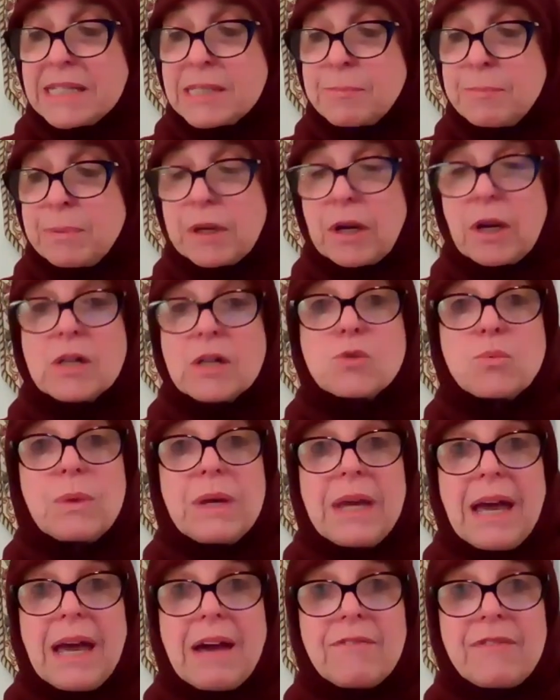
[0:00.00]
It's
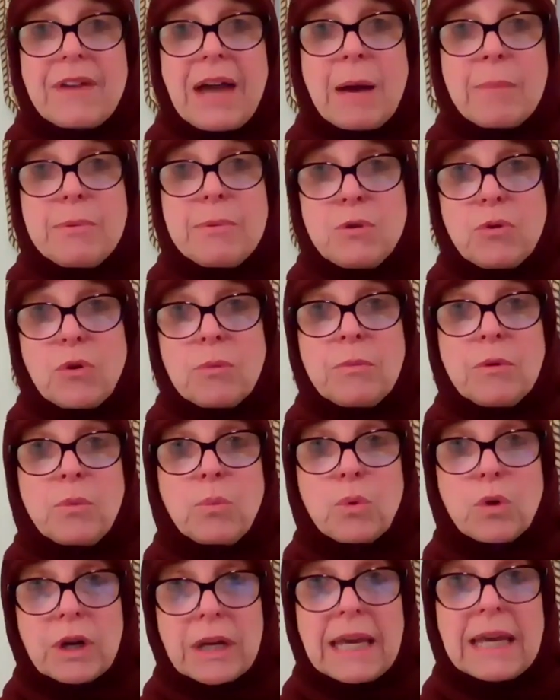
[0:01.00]
because we have
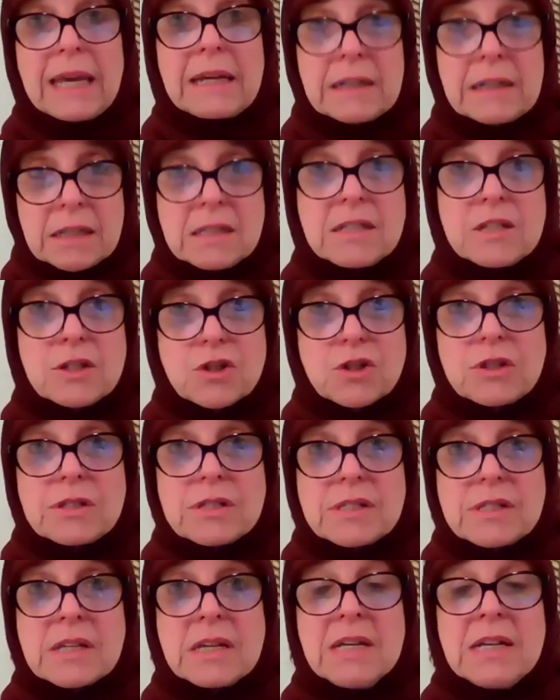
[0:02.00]
abnormal work
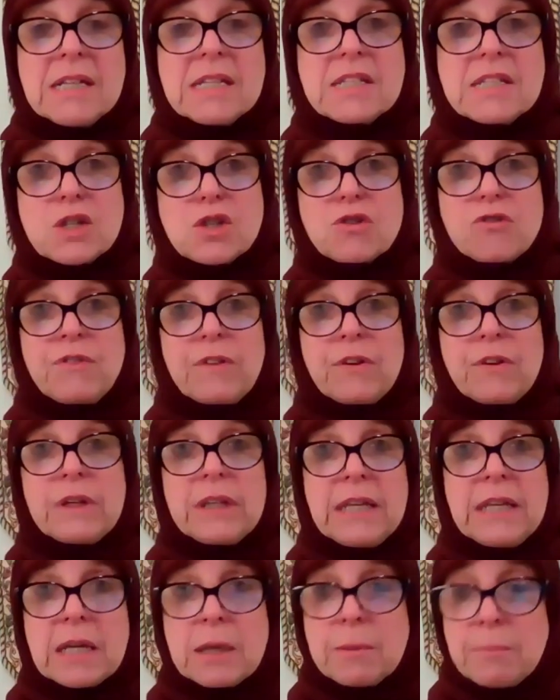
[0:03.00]
conditions. Sister
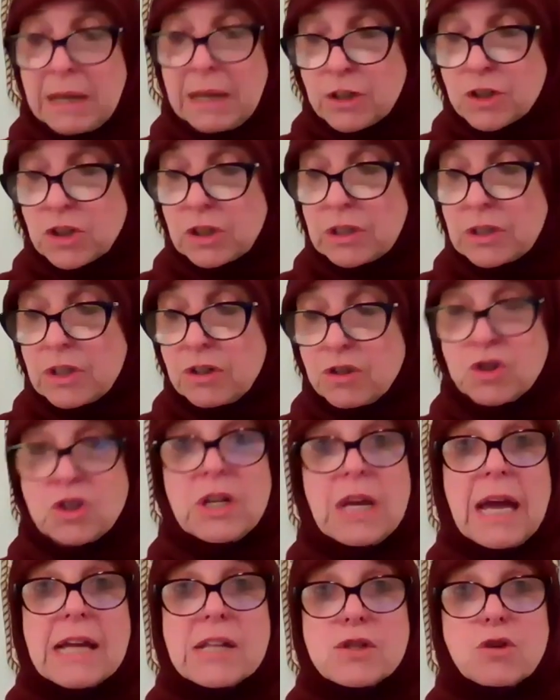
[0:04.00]
Veronique mentioned she
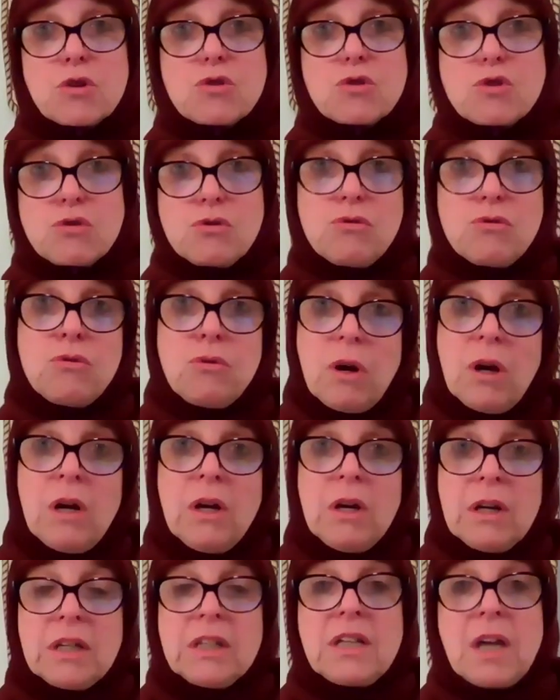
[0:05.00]
has her 2
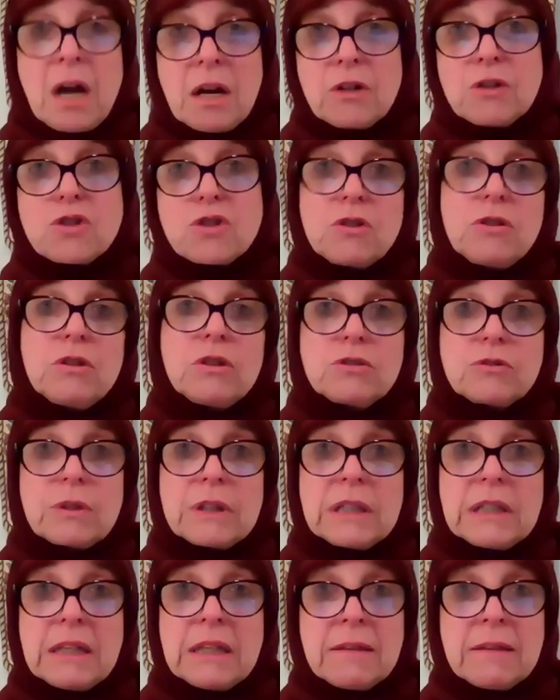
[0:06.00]
young
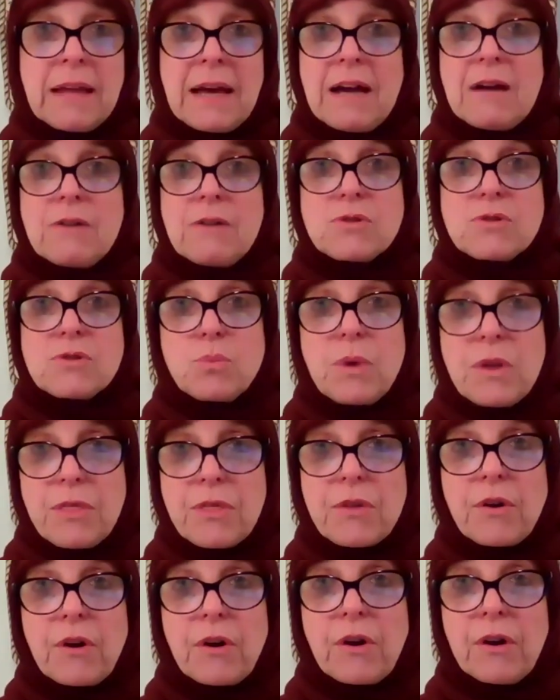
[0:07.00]
children in the house
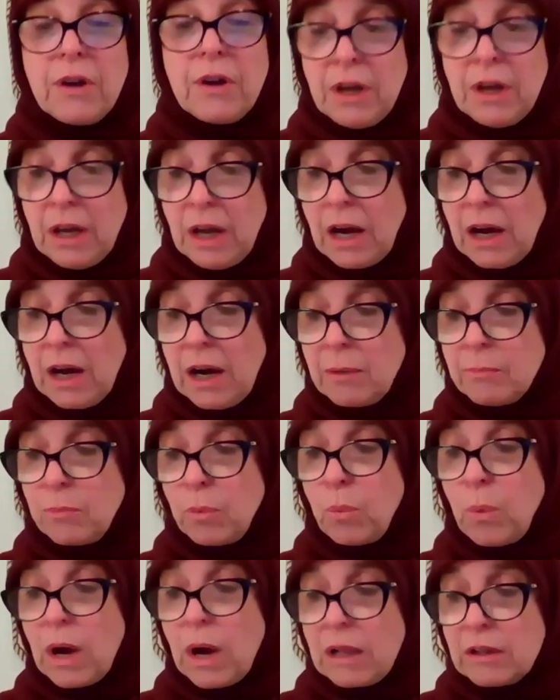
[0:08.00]
with her
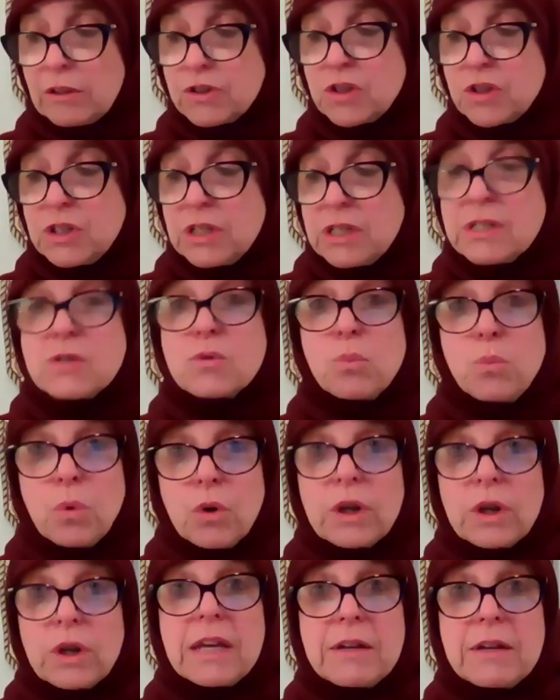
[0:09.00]
while she's
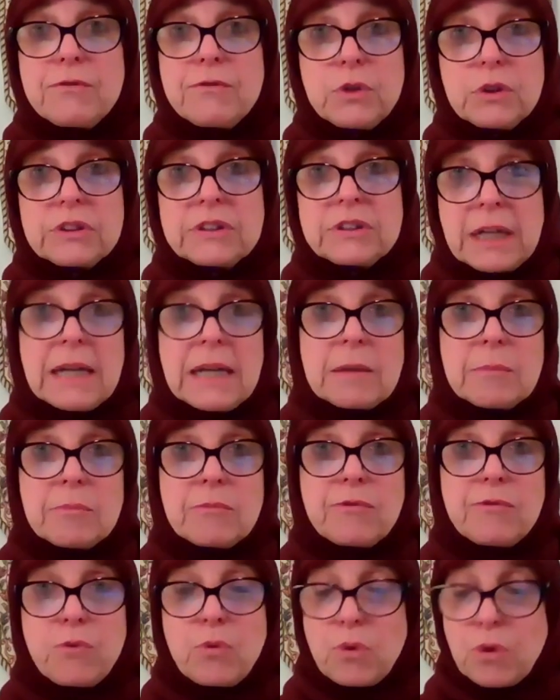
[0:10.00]
working full time
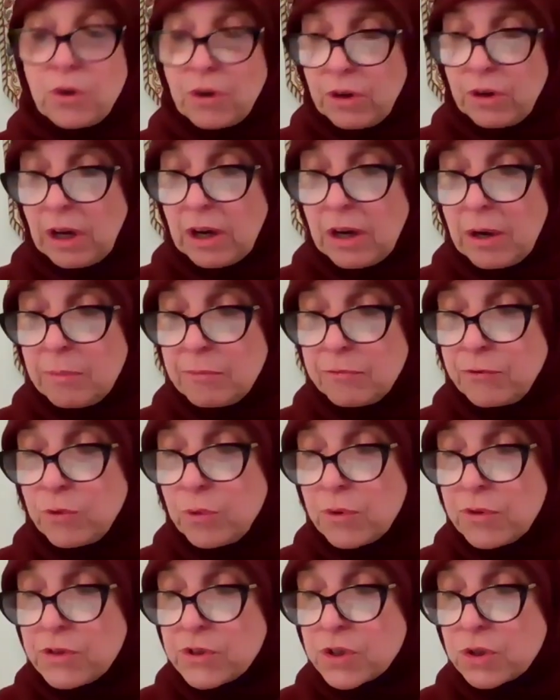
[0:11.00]
for
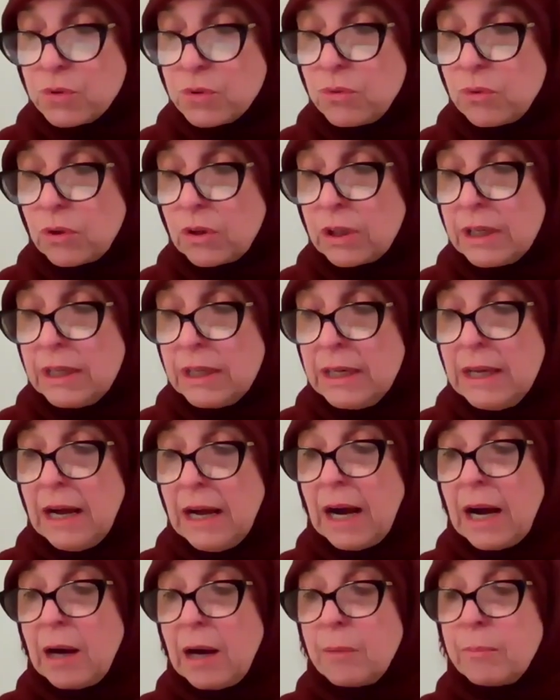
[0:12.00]
the school.
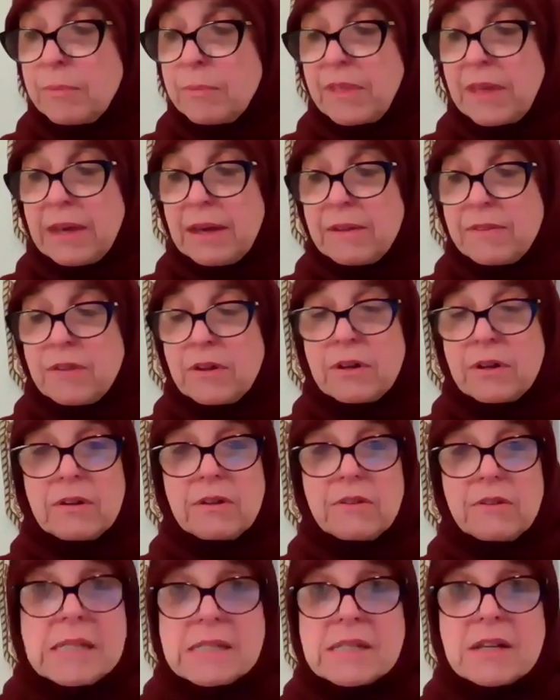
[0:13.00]

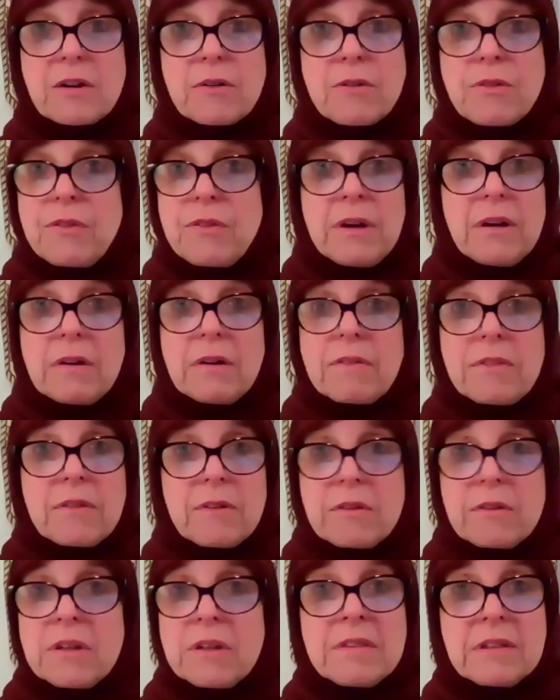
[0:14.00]
The families are
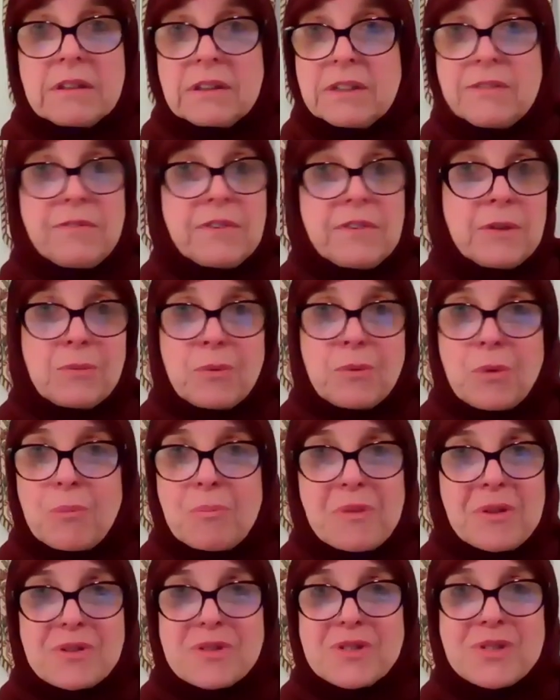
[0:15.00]
there. They're in the
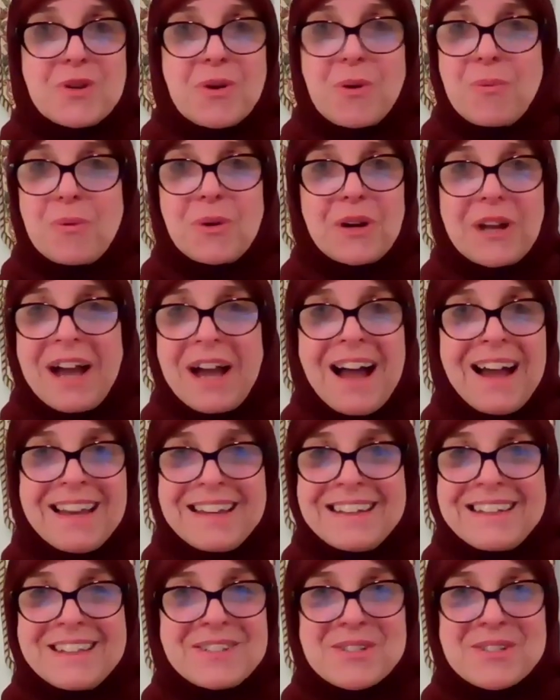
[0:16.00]
living room. There's nowhere to
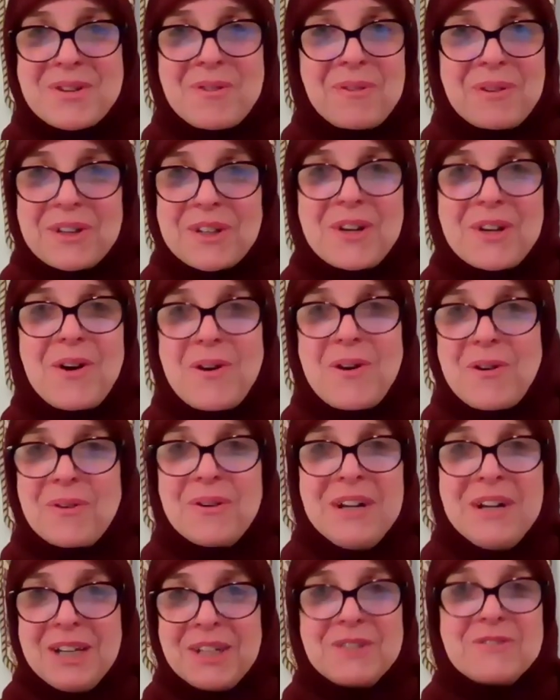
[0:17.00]
hide. There's nowhere to
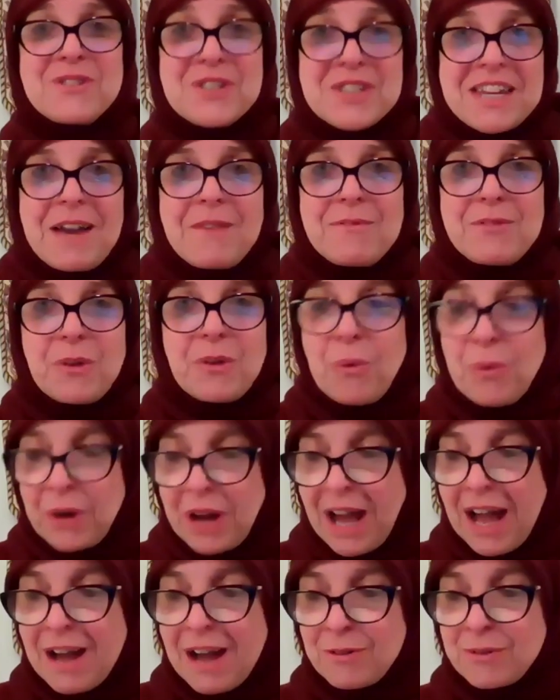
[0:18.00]
go. You just have your
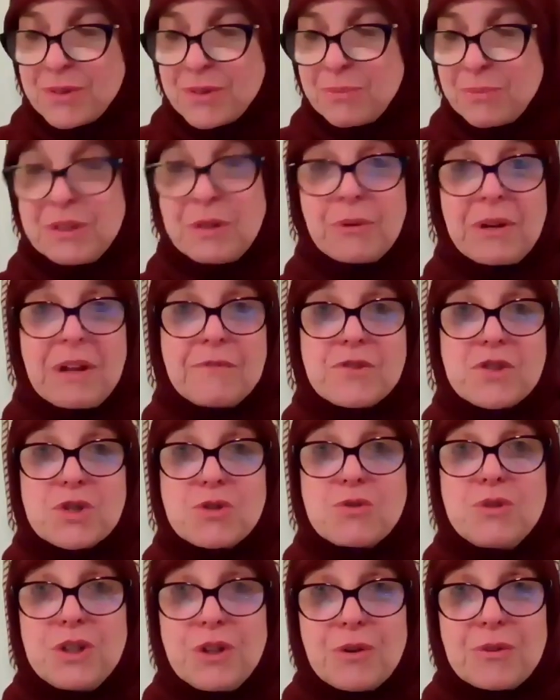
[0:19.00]
own house. We don't have
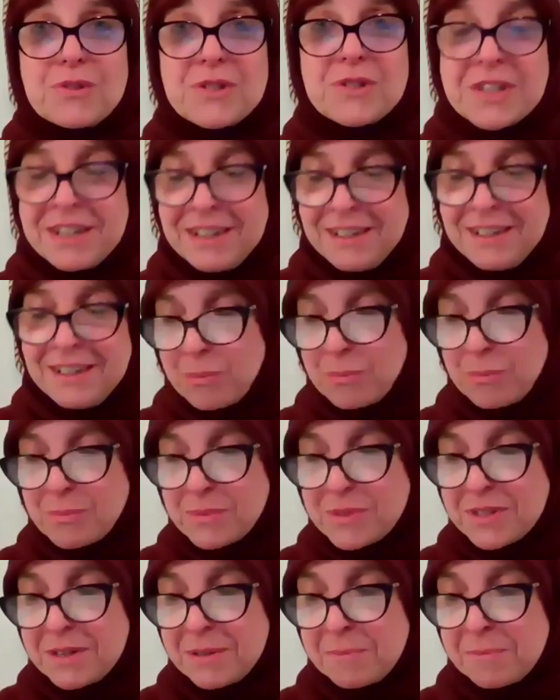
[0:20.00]
studios in our
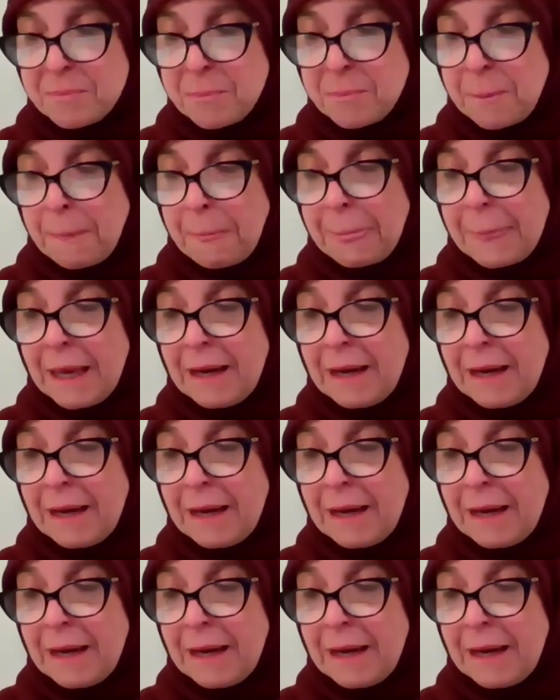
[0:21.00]
homes.